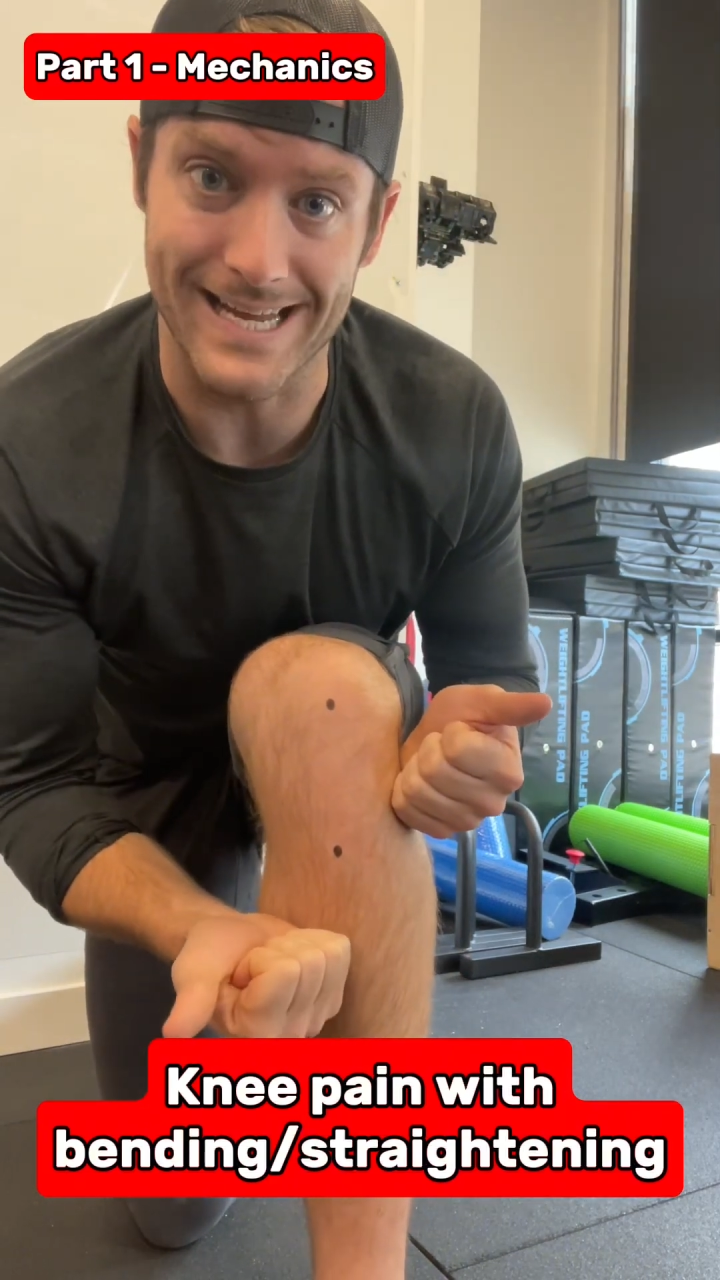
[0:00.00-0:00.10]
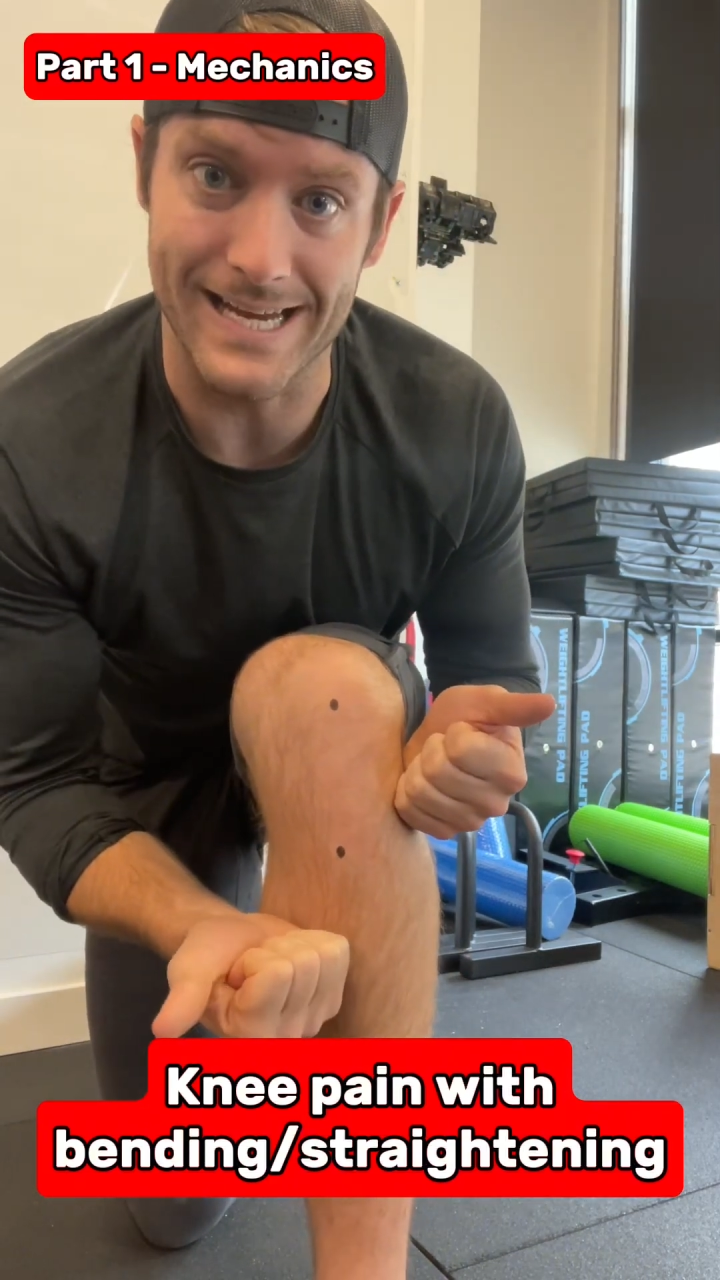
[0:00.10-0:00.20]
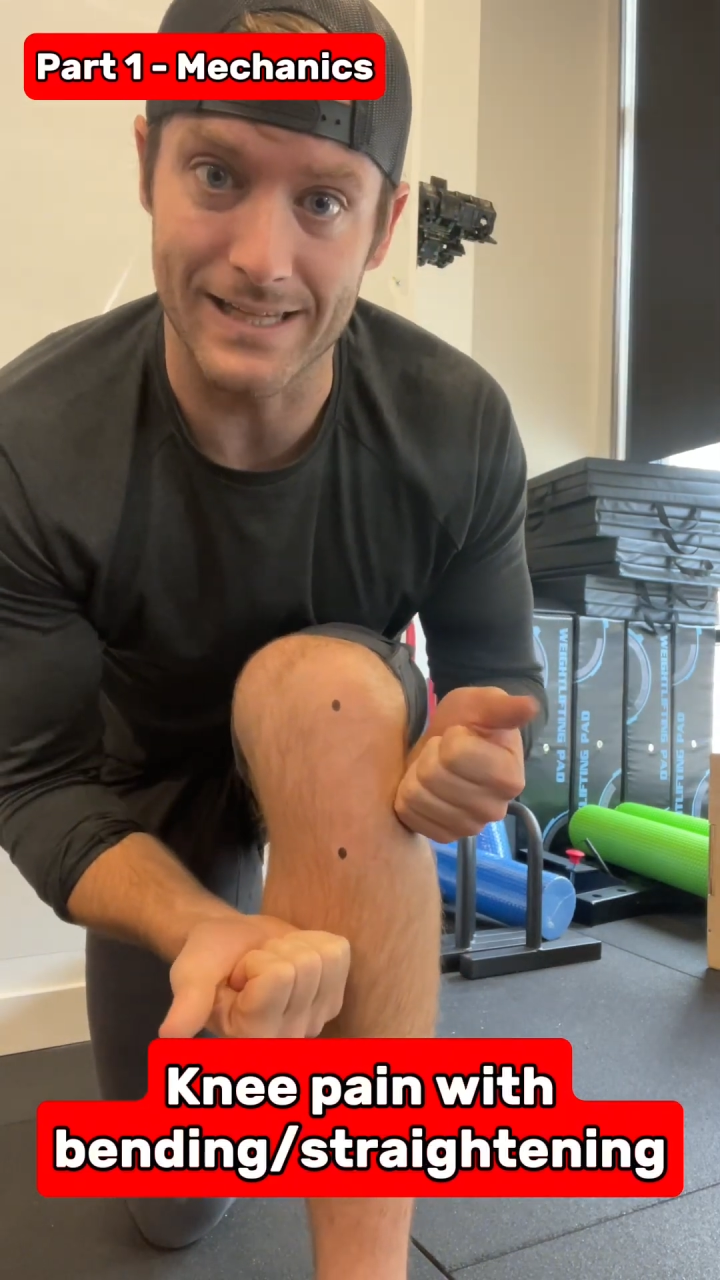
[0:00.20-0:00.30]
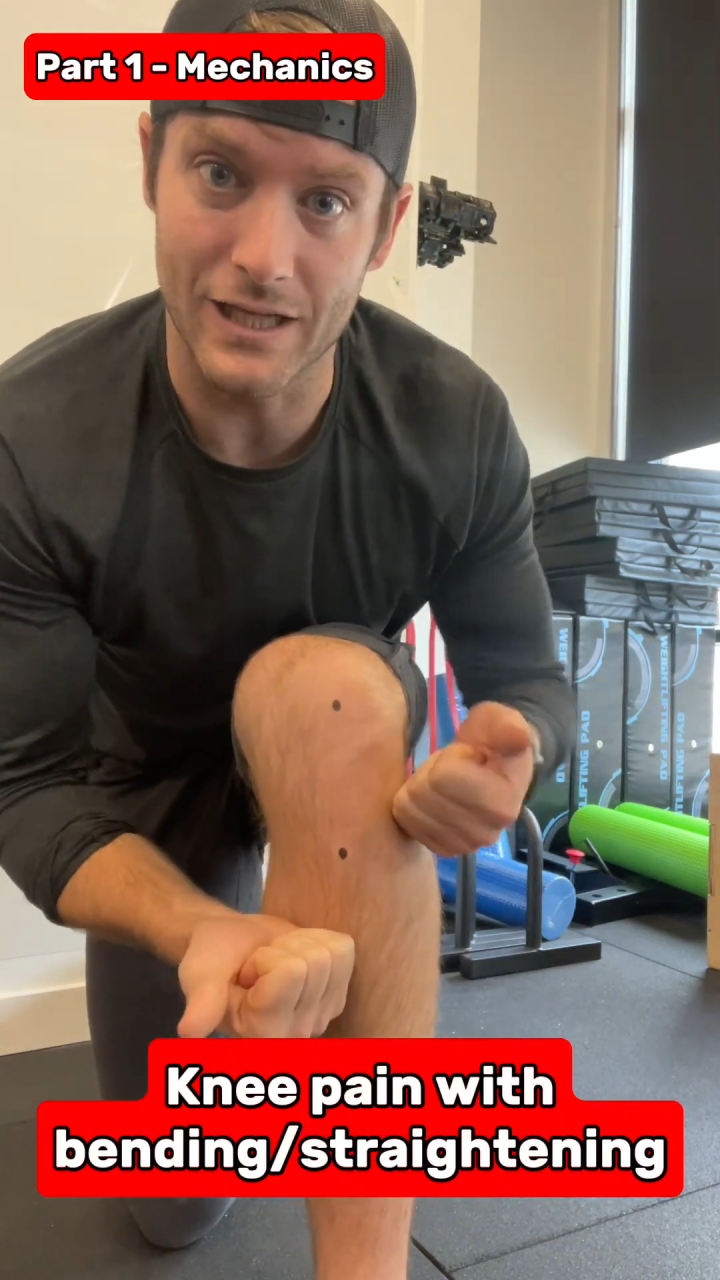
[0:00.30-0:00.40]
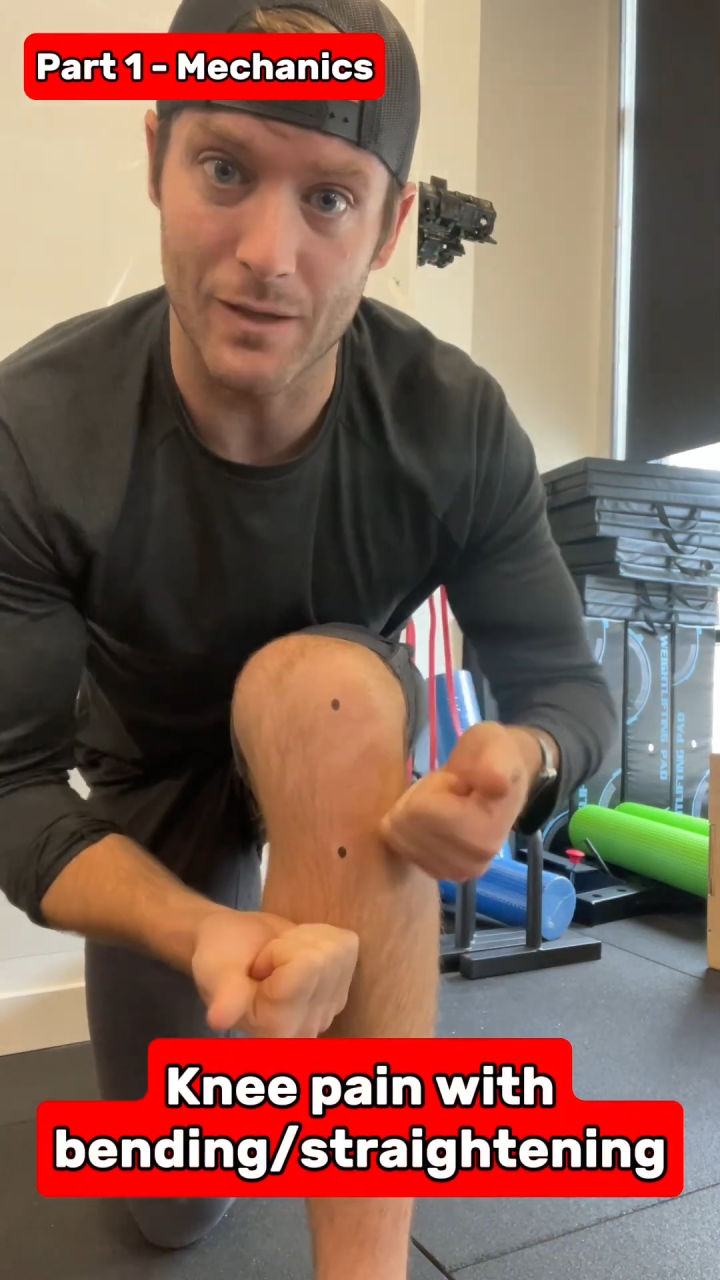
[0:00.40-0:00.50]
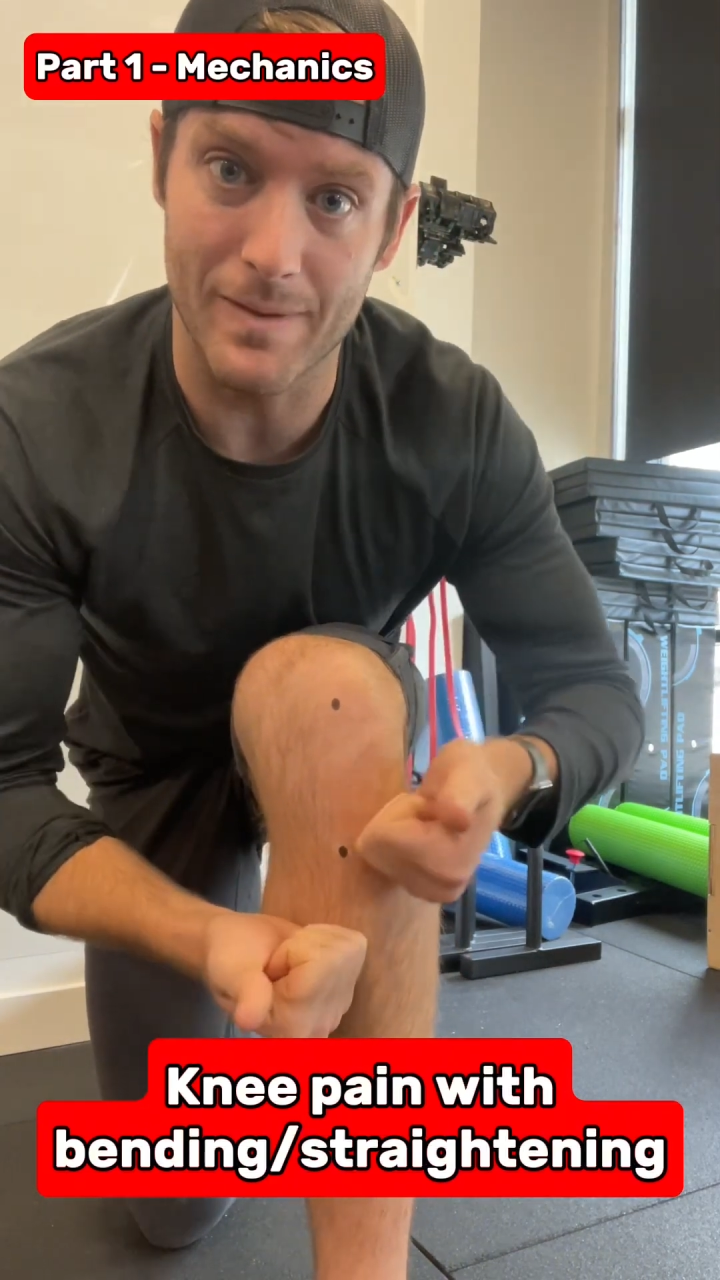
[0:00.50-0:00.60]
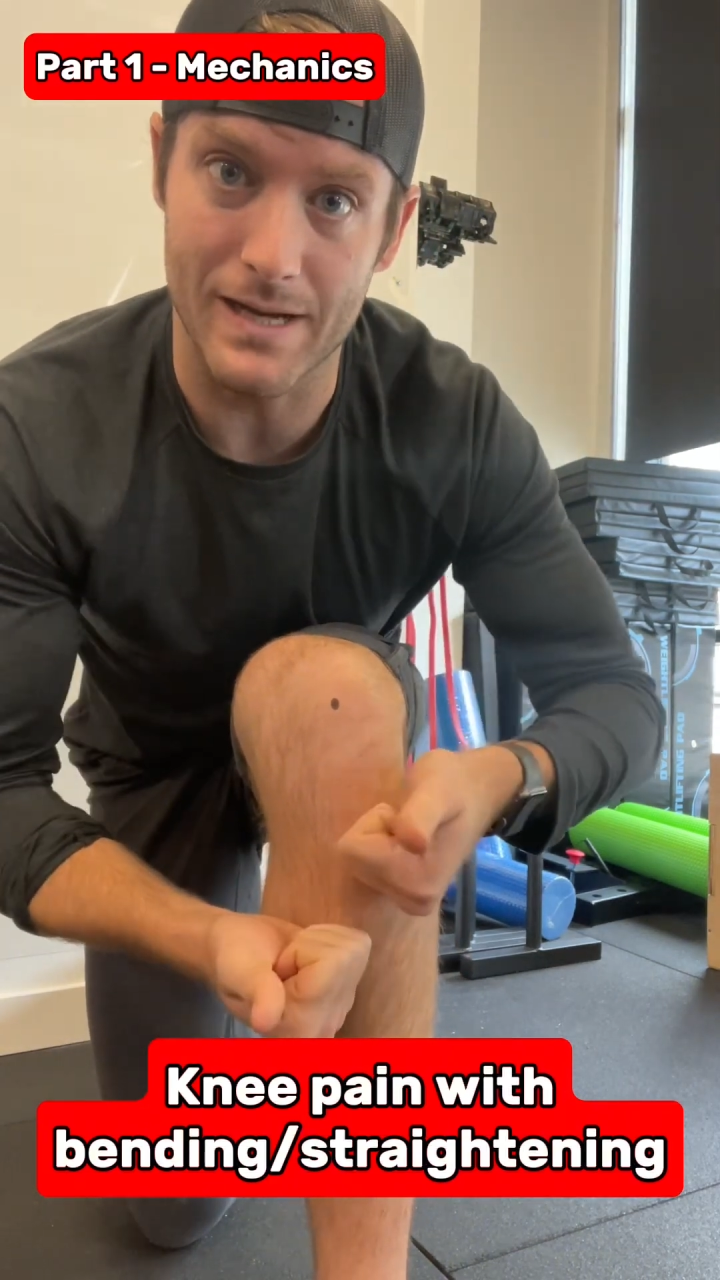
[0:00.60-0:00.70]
in a little bit